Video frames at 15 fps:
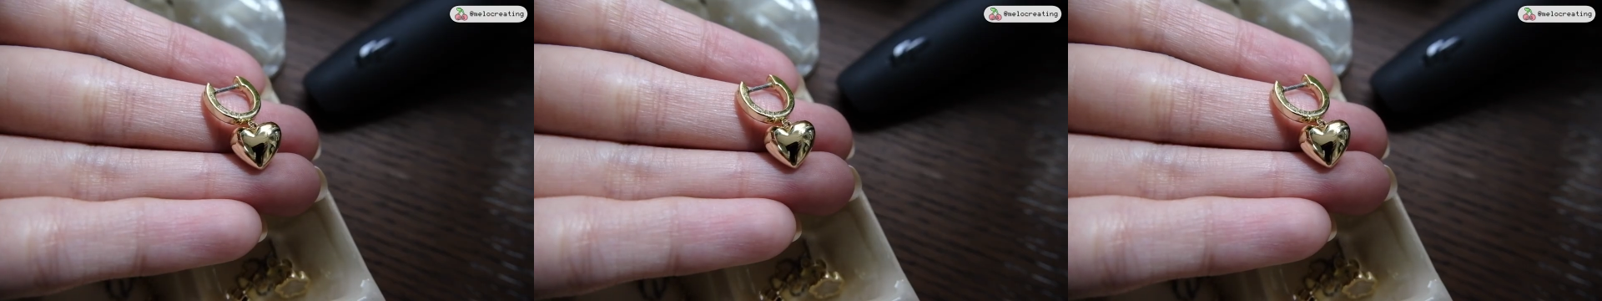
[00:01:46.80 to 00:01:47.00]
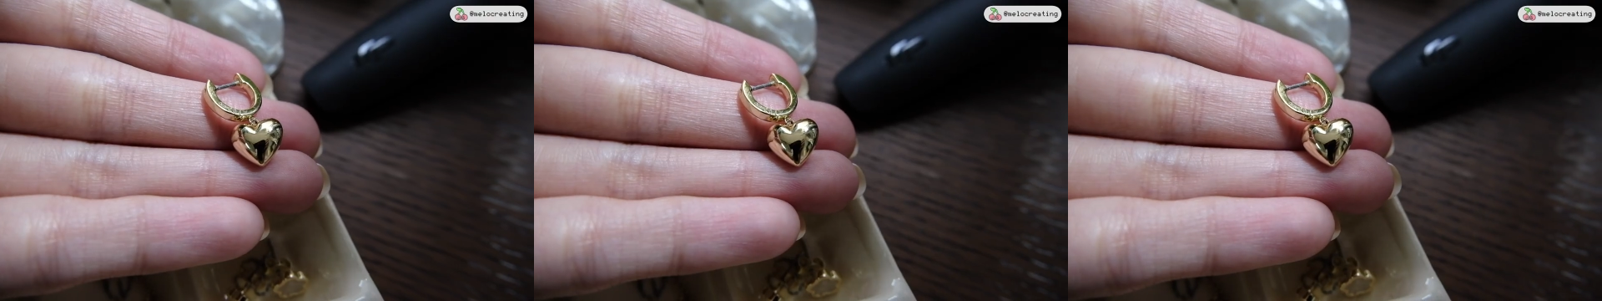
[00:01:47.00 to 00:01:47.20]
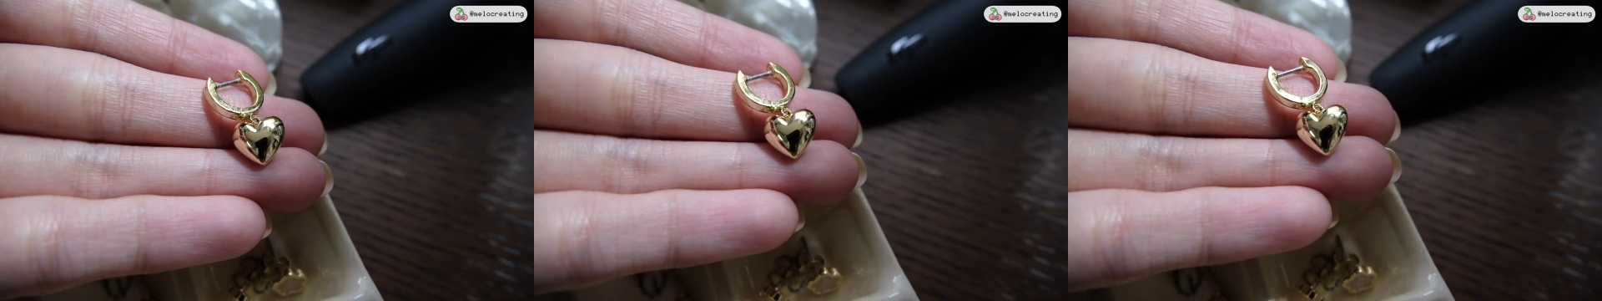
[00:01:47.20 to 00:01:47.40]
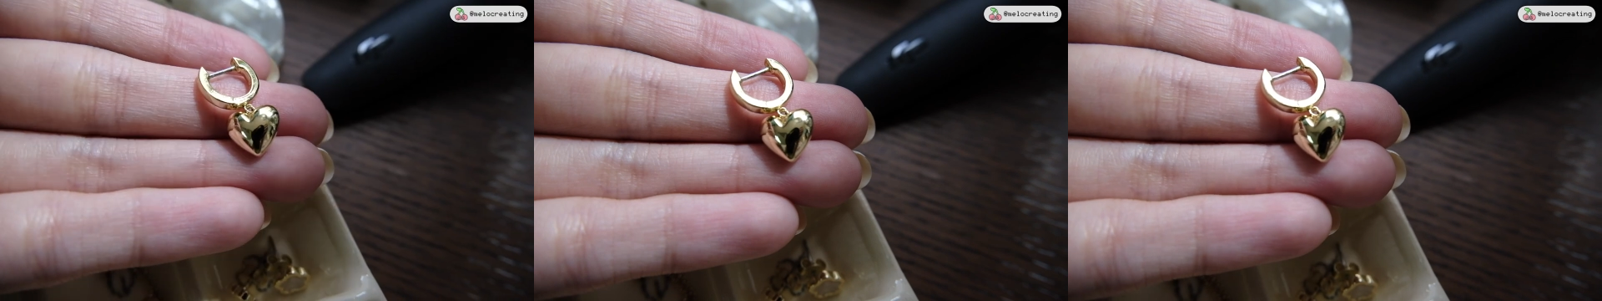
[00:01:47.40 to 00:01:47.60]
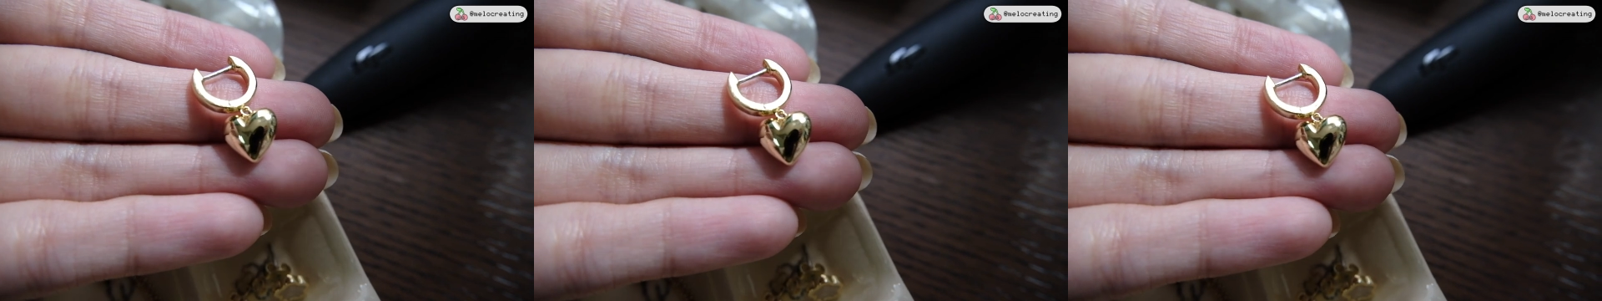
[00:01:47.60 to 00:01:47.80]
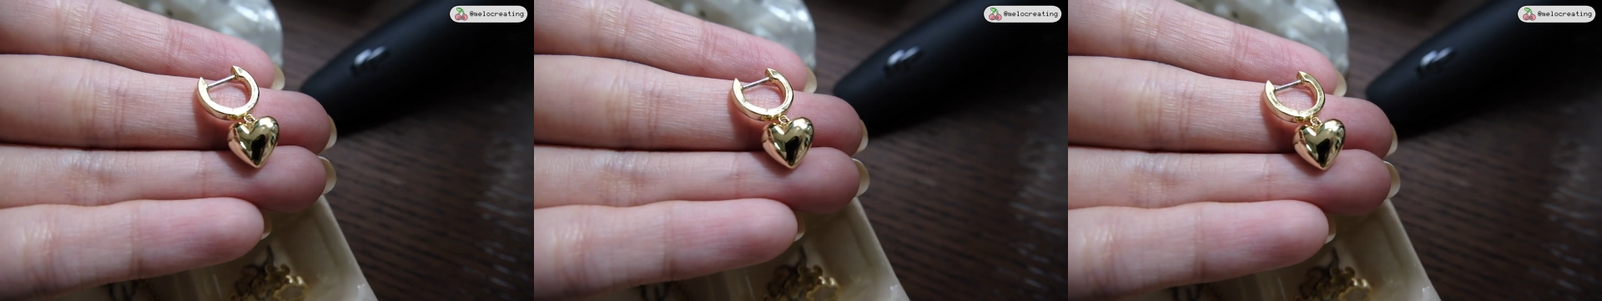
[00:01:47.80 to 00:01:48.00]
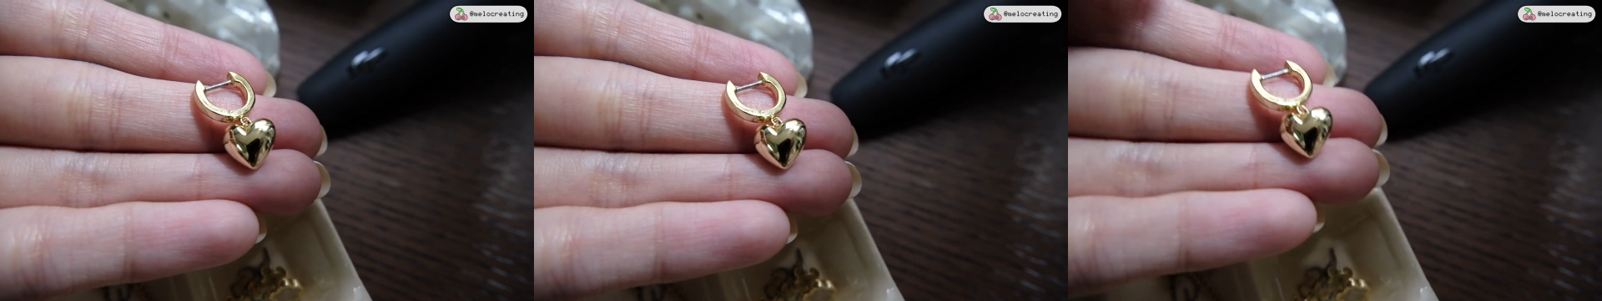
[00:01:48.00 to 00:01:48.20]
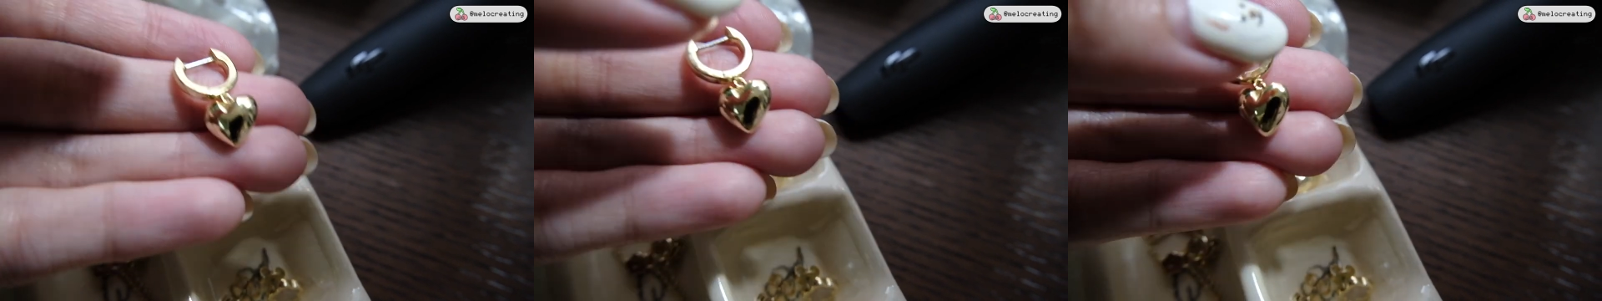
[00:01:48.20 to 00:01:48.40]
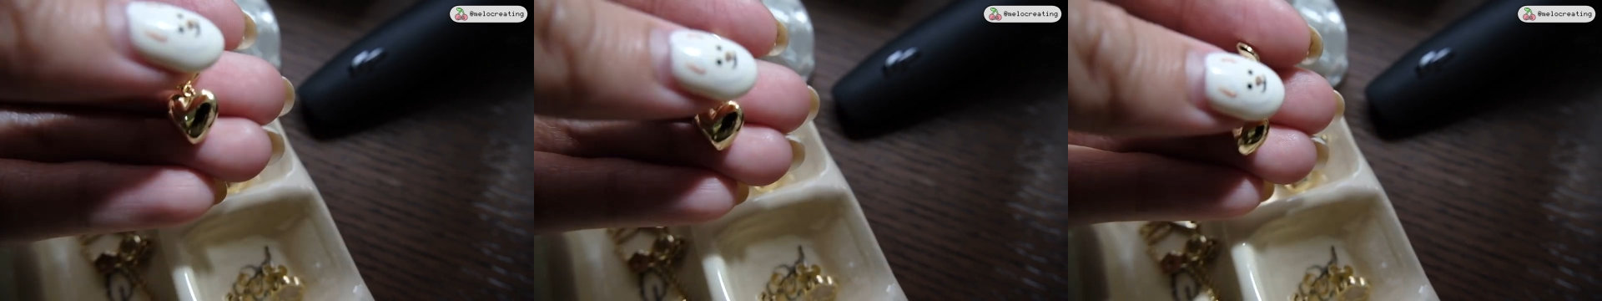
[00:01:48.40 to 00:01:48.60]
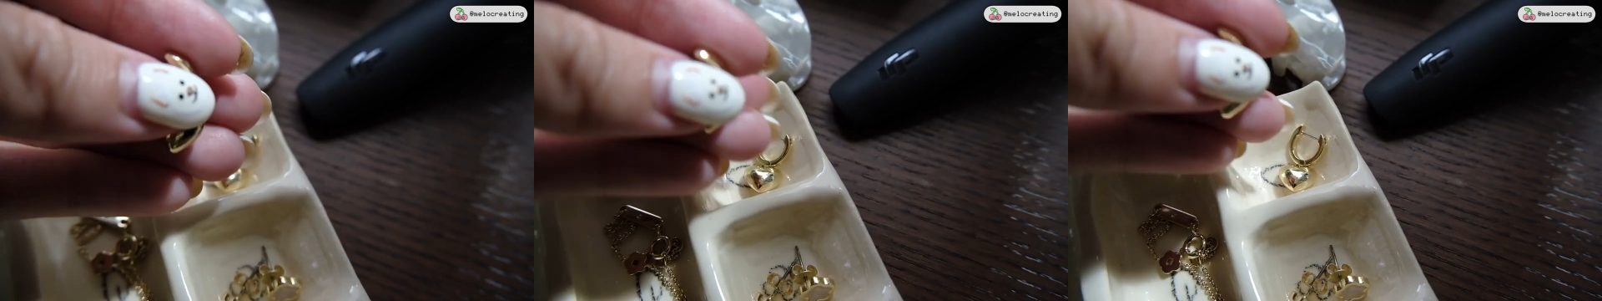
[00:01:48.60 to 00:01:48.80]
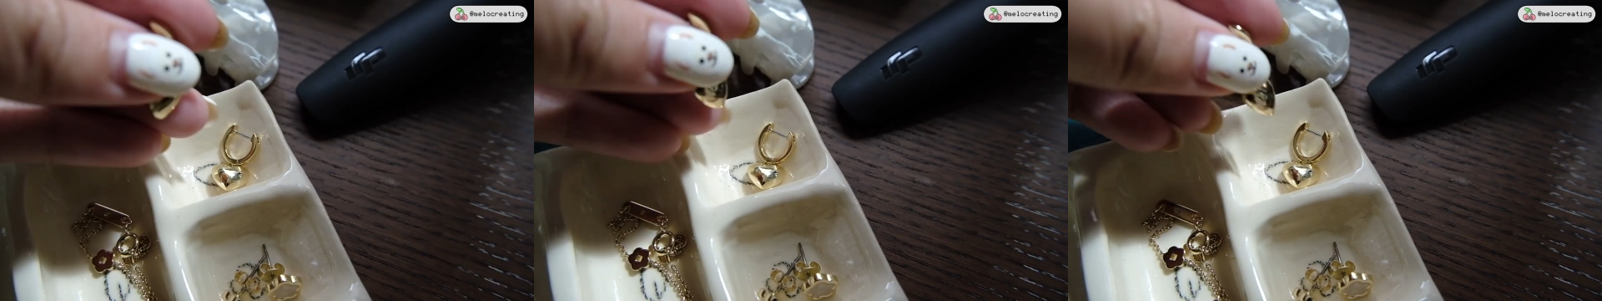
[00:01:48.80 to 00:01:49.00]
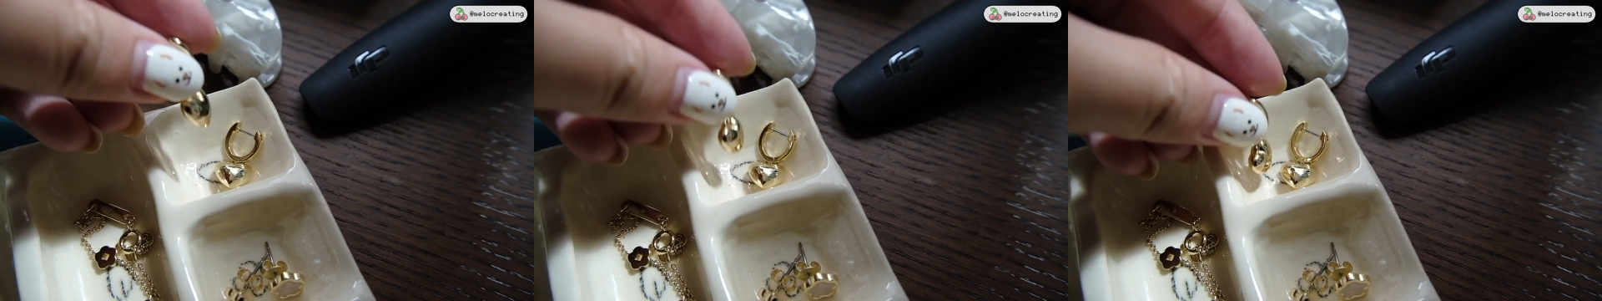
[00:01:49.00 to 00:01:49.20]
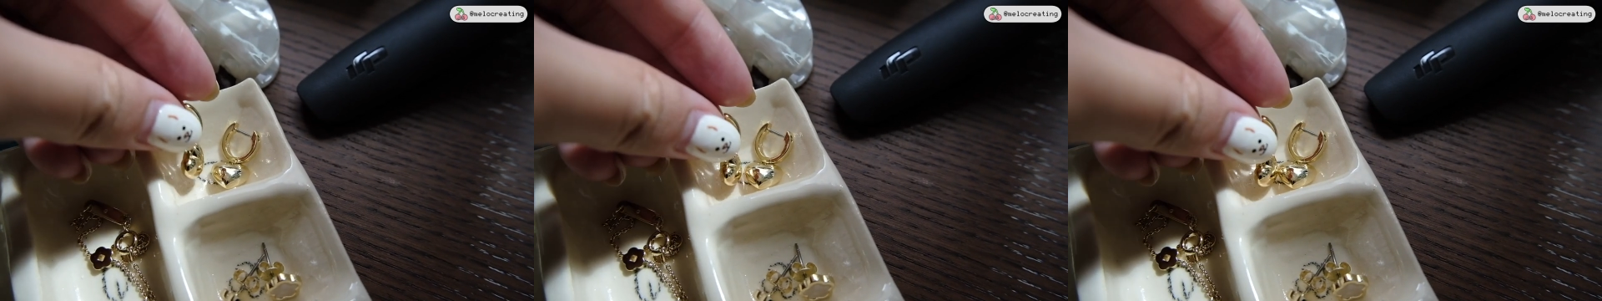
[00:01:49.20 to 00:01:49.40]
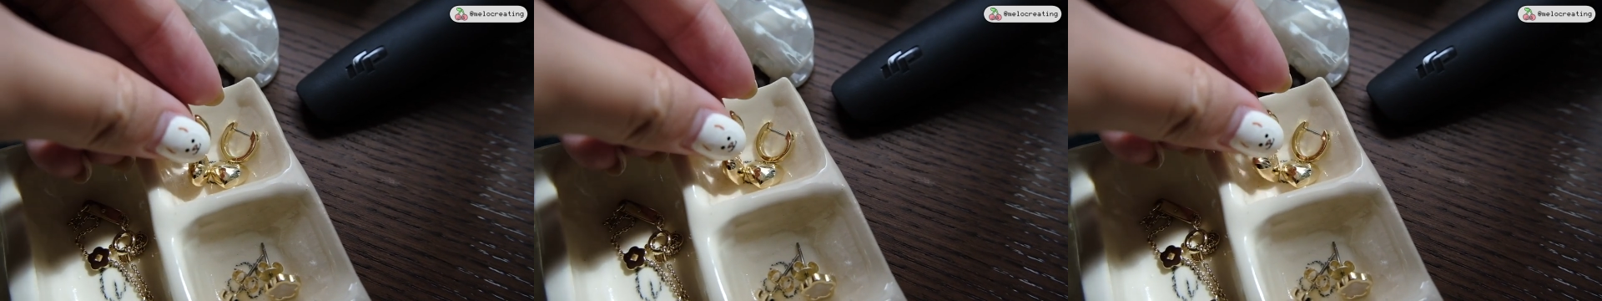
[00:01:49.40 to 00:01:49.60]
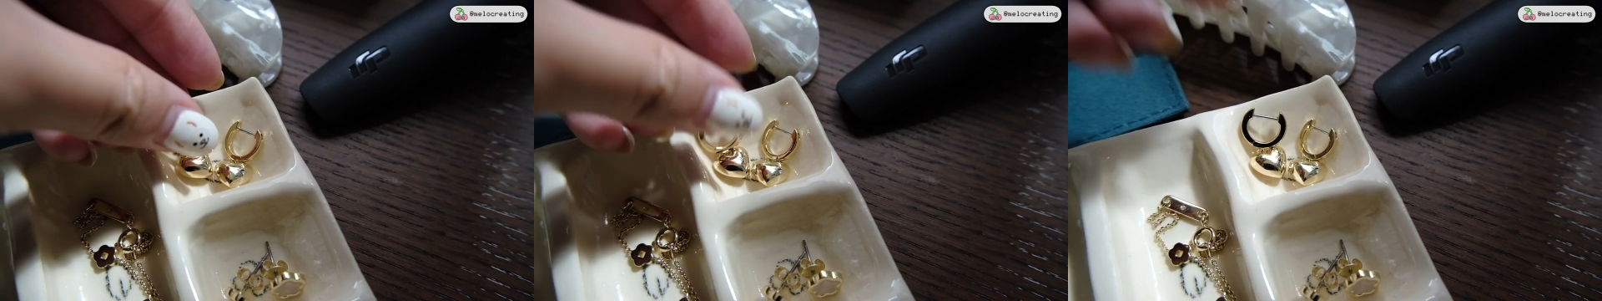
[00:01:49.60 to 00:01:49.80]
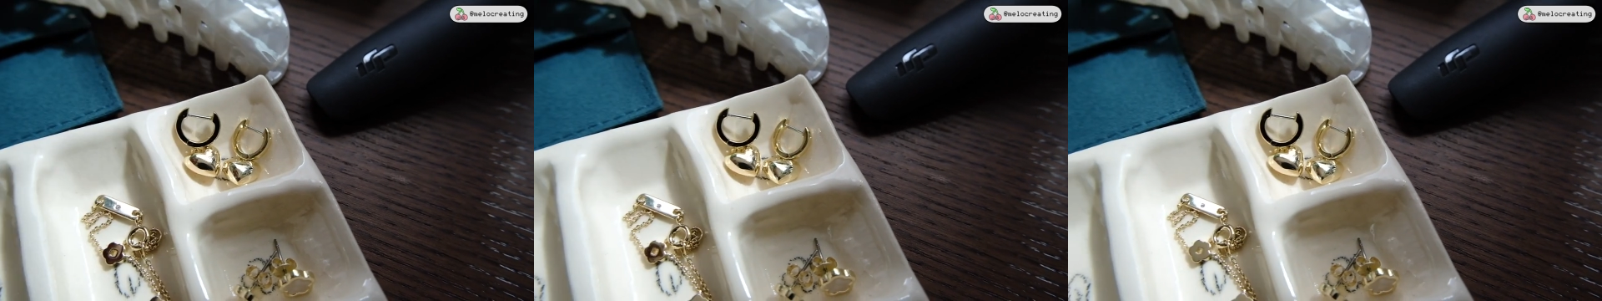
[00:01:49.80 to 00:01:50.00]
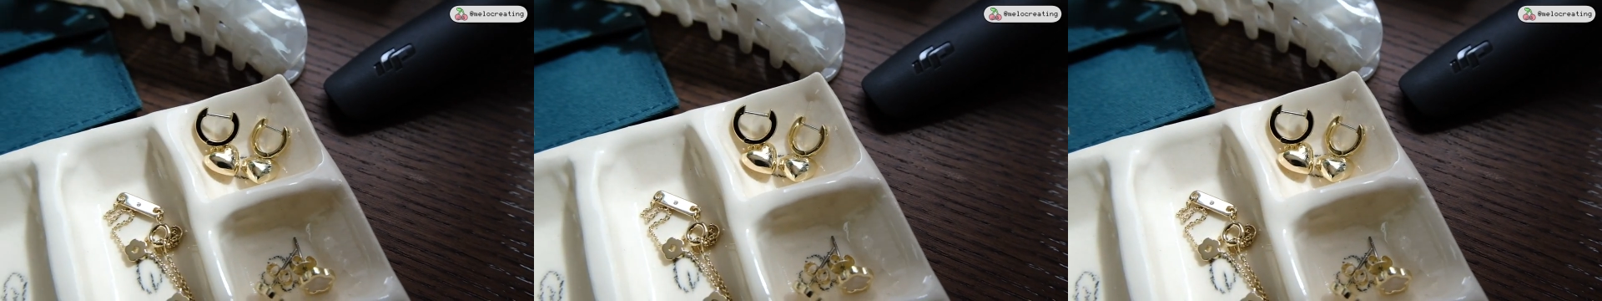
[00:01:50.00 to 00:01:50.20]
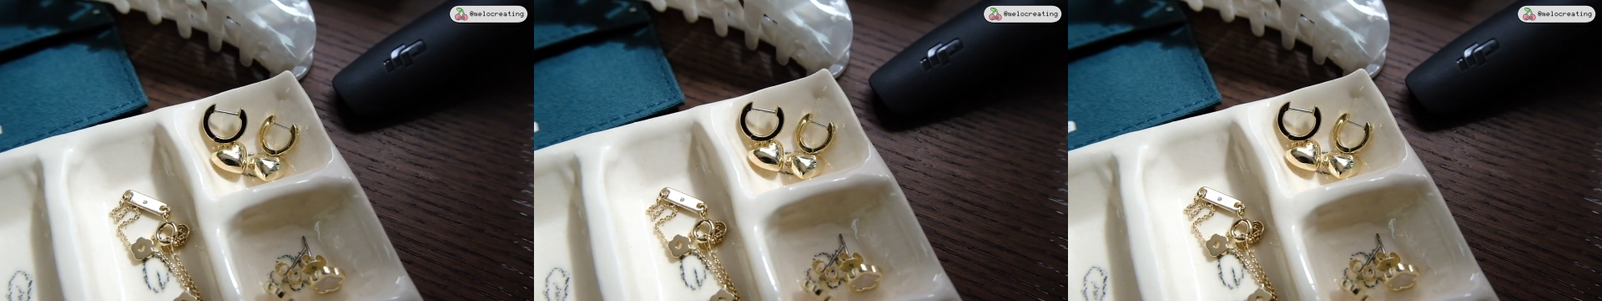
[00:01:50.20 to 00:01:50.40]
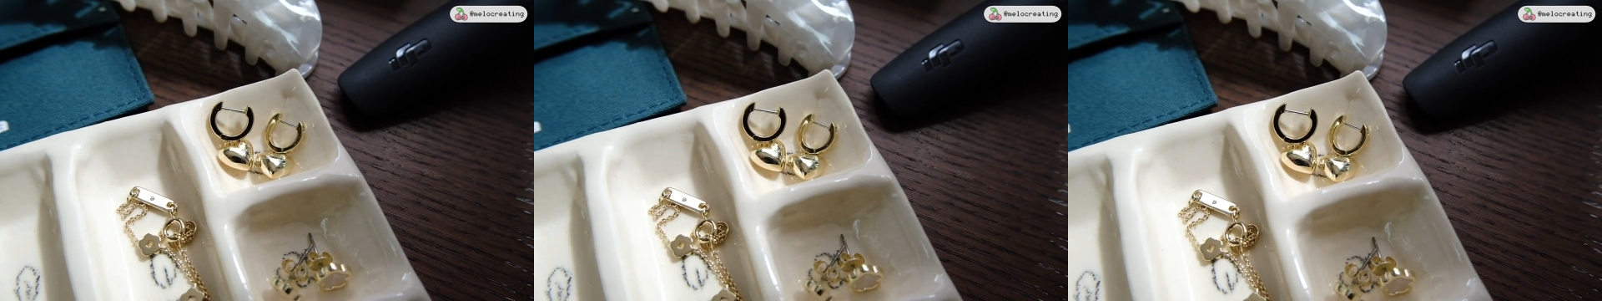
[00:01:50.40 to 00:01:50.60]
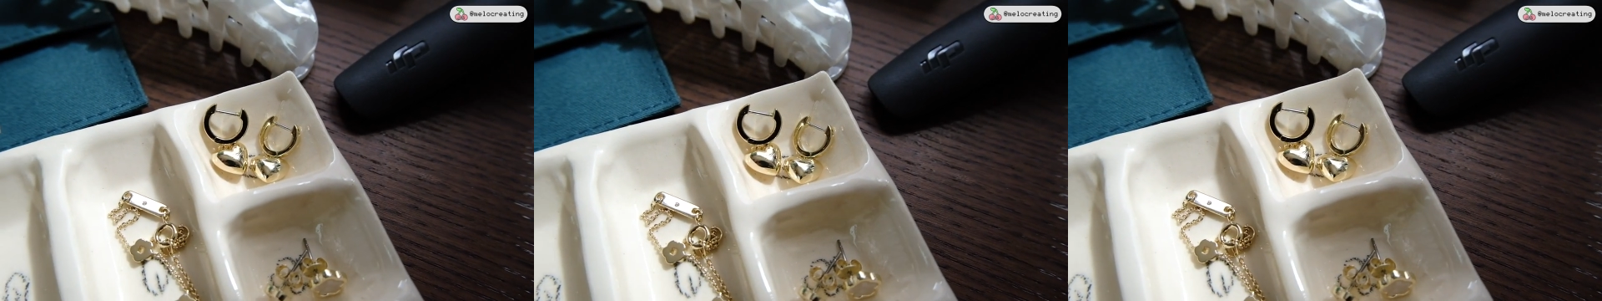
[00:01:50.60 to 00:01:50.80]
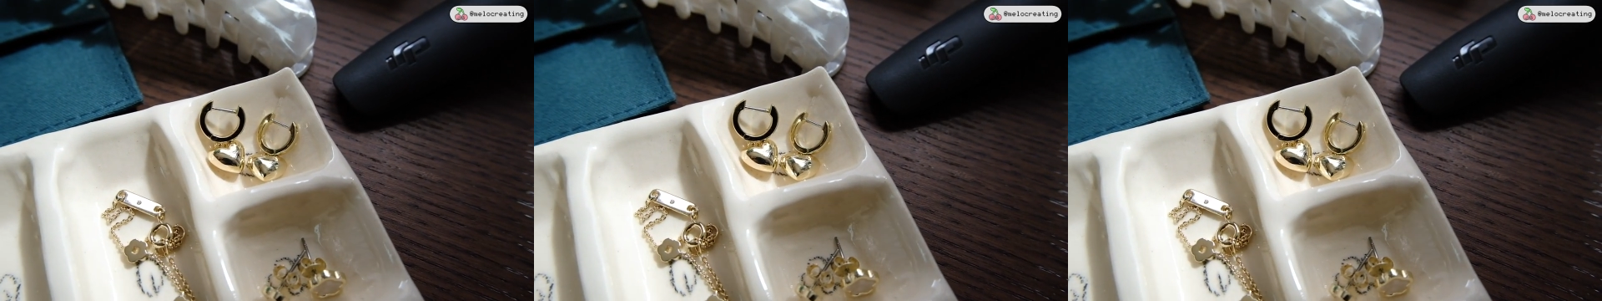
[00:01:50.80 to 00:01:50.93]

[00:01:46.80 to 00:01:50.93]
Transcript: Nobody's mouth can be seen.